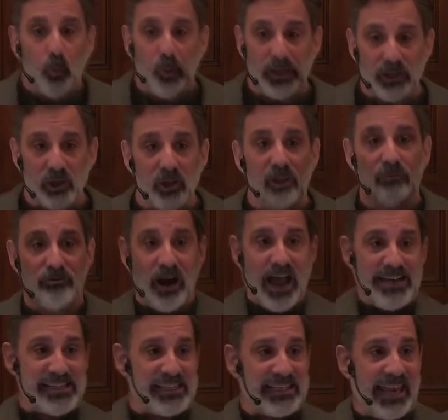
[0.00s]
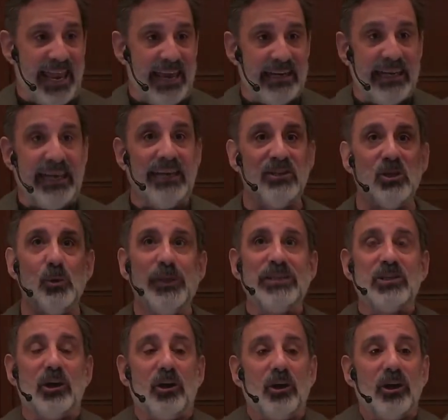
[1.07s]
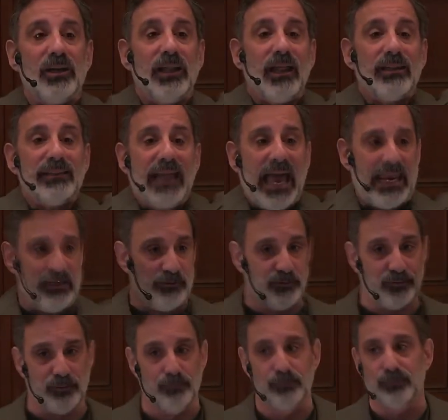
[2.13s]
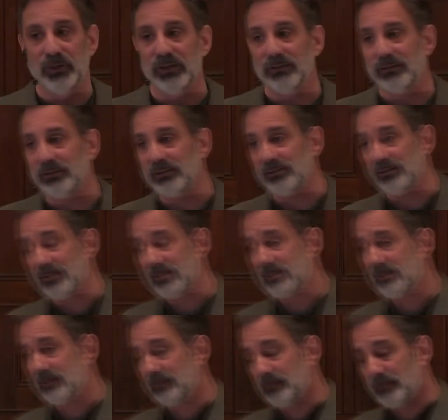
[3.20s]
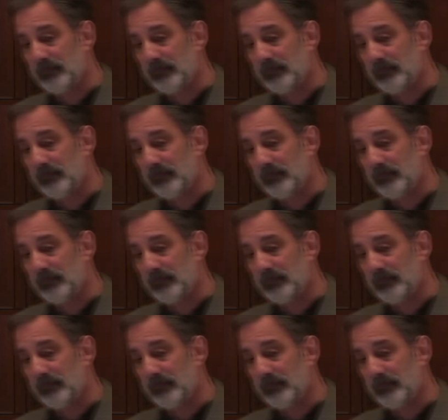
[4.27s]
will rise again into eternal life. But l- listen.